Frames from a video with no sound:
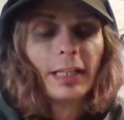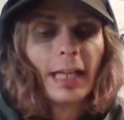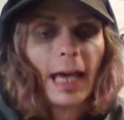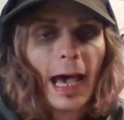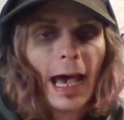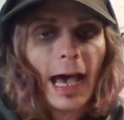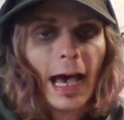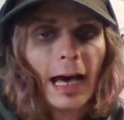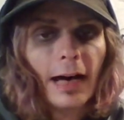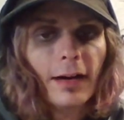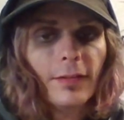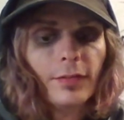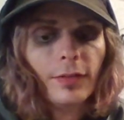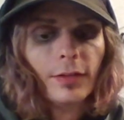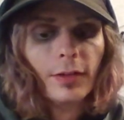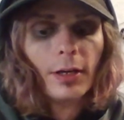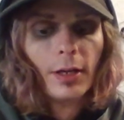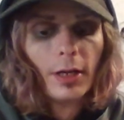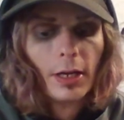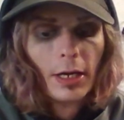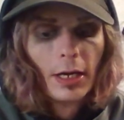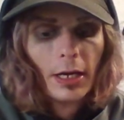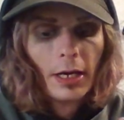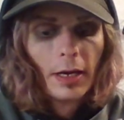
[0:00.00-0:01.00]
have.
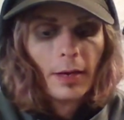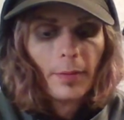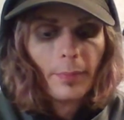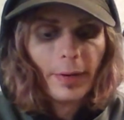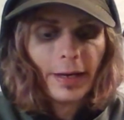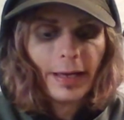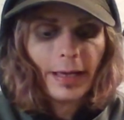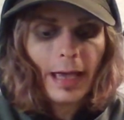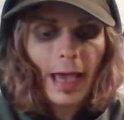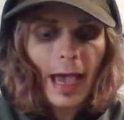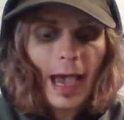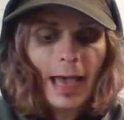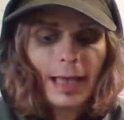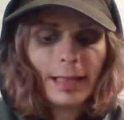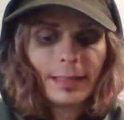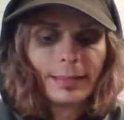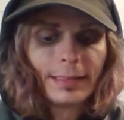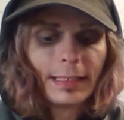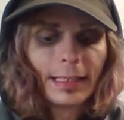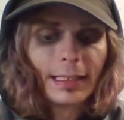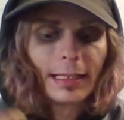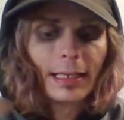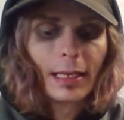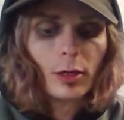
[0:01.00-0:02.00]
But as
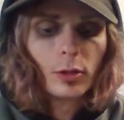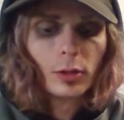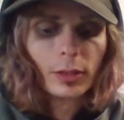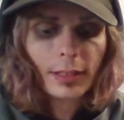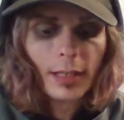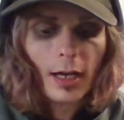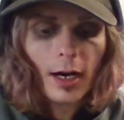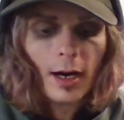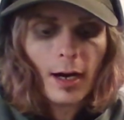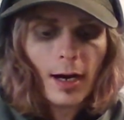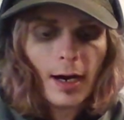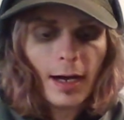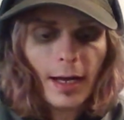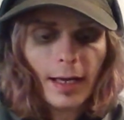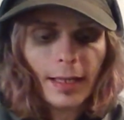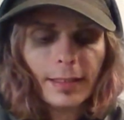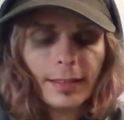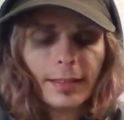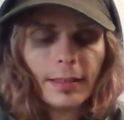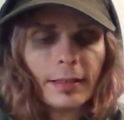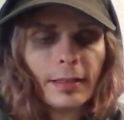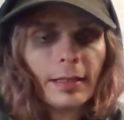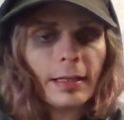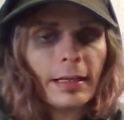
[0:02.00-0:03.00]
he goes
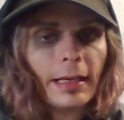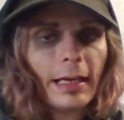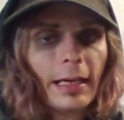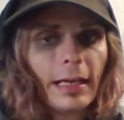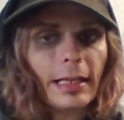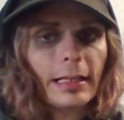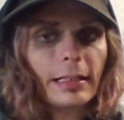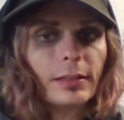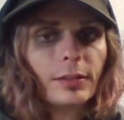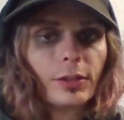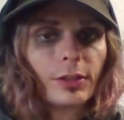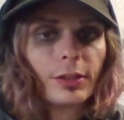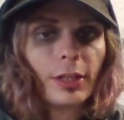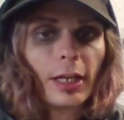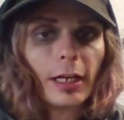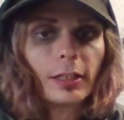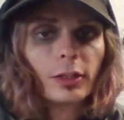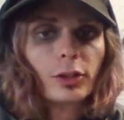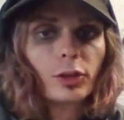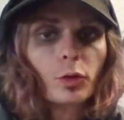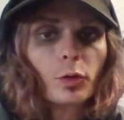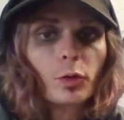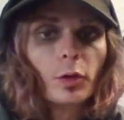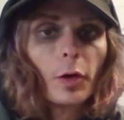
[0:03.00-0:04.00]
on, he
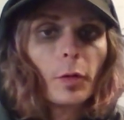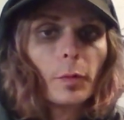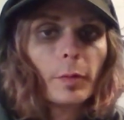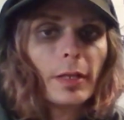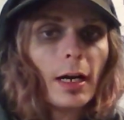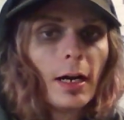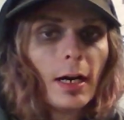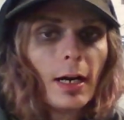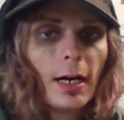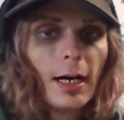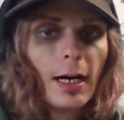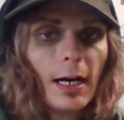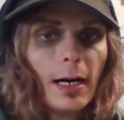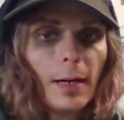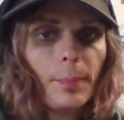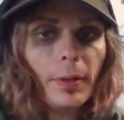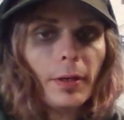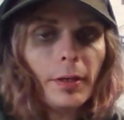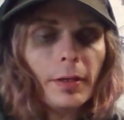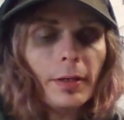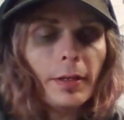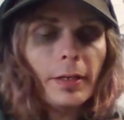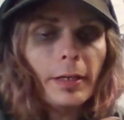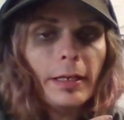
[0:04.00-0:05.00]
starts growing up,